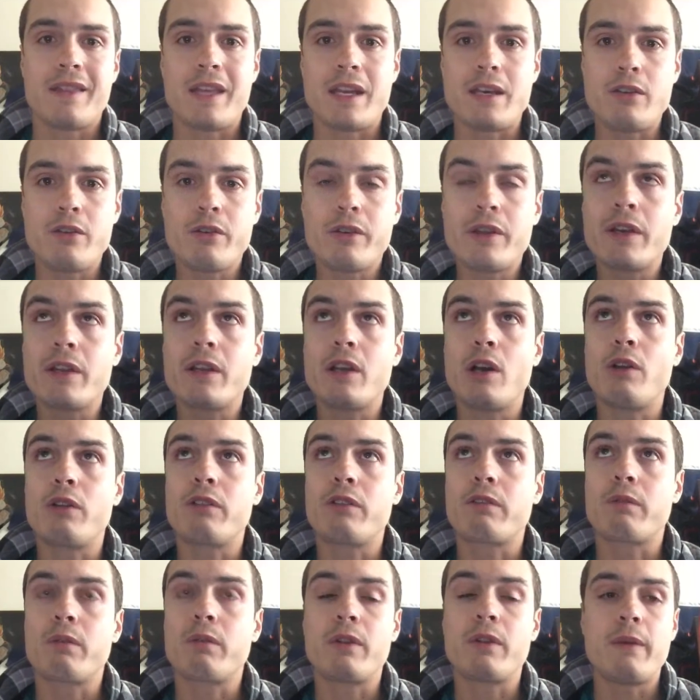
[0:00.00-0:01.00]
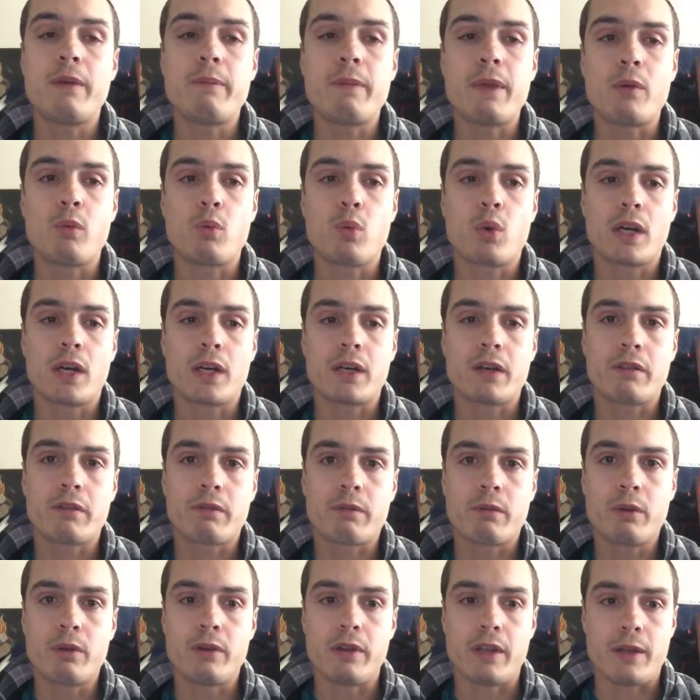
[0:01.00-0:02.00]
then you can go through them and work
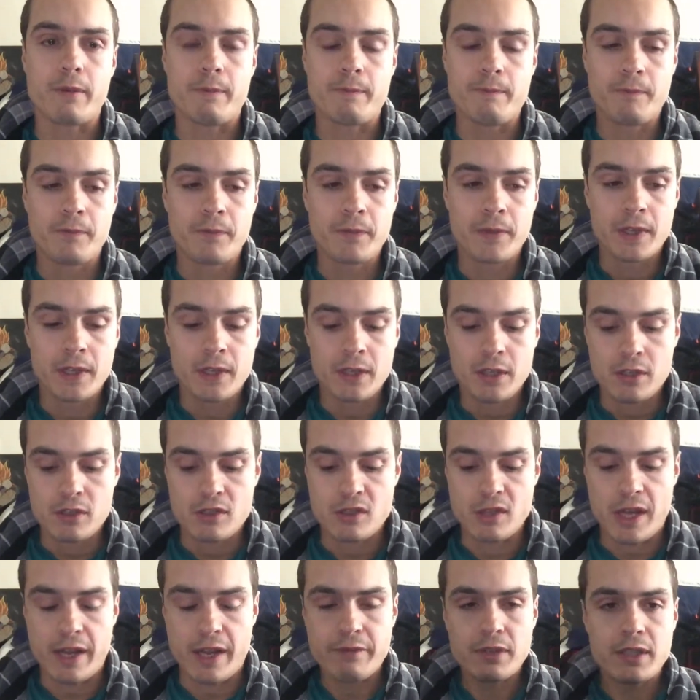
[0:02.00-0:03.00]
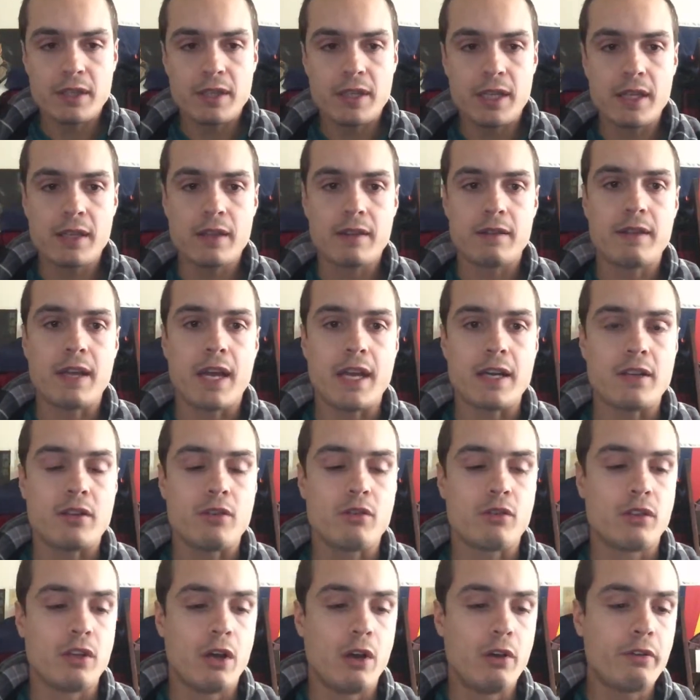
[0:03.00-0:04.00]
through them. So everything that
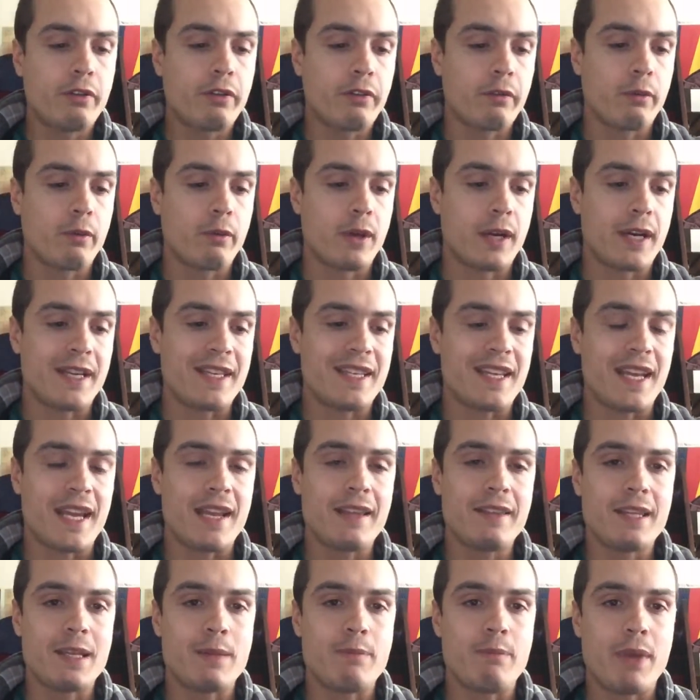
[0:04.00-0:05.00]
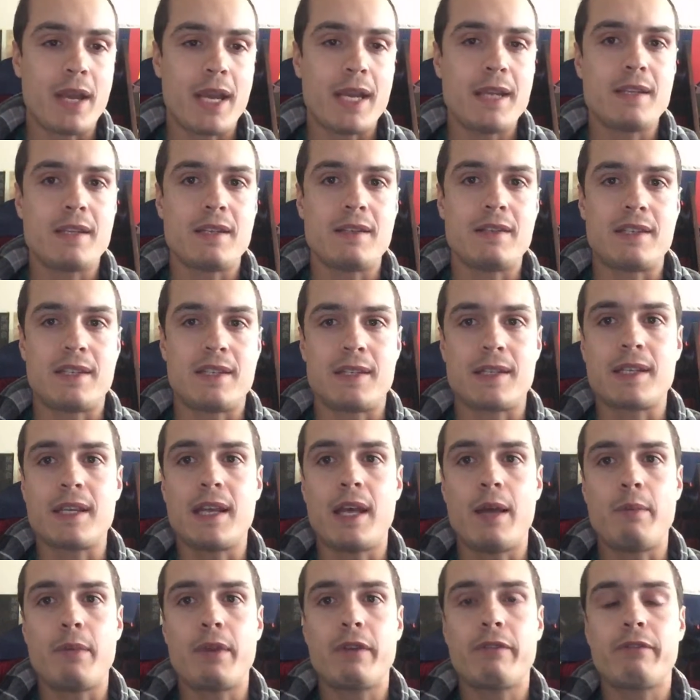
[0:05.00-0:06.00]
you go through on a daily basis is
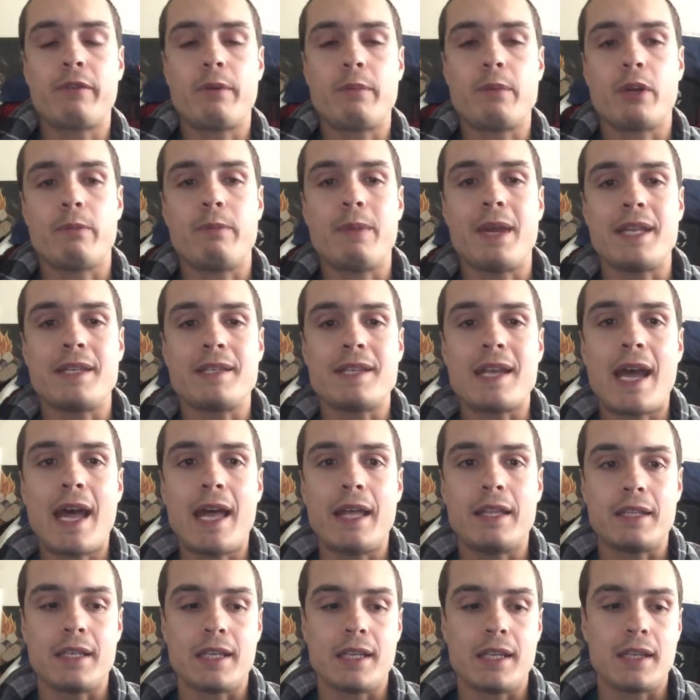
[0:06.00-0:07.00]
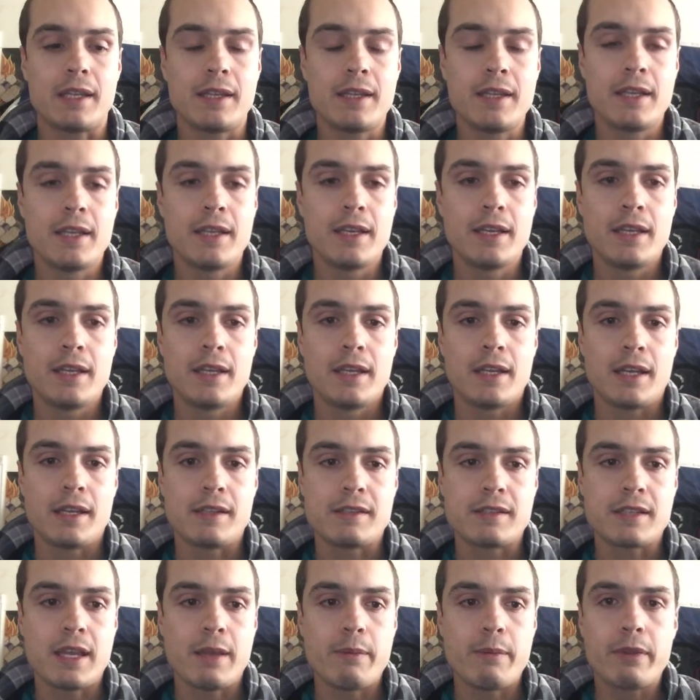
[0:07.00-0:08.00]
coming from your mentality.
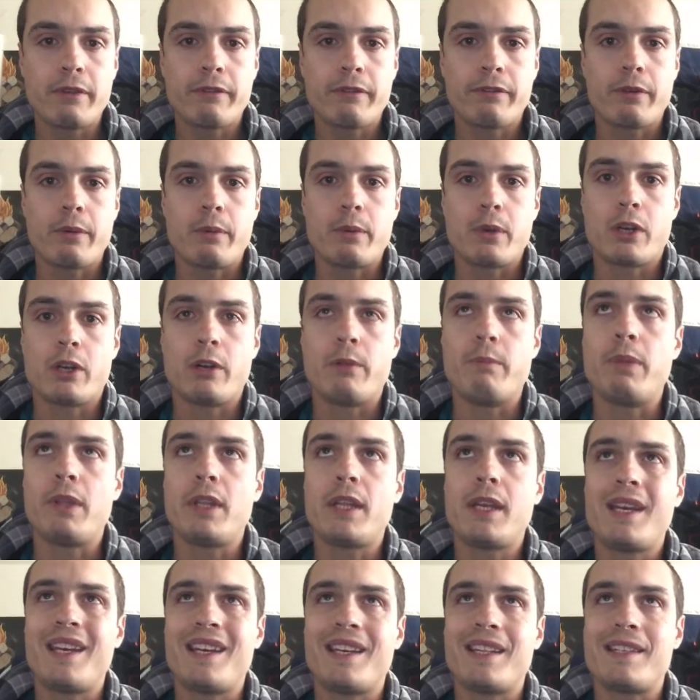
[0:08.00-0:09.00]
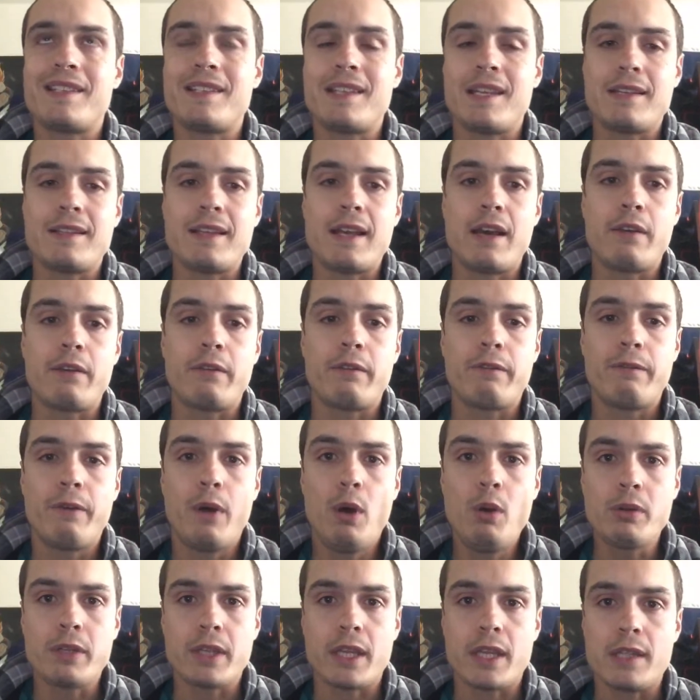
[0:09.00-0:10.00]
It's coming from your ability to sit down and
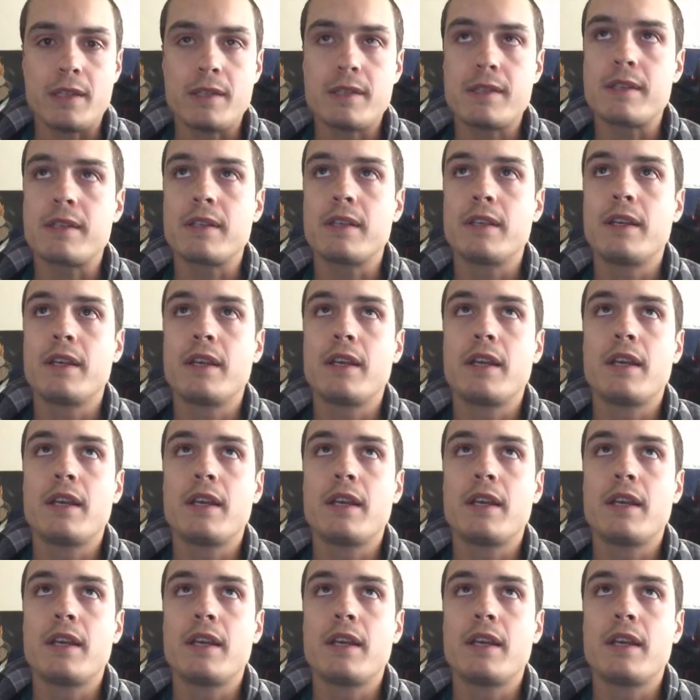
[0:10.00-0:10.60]
focus.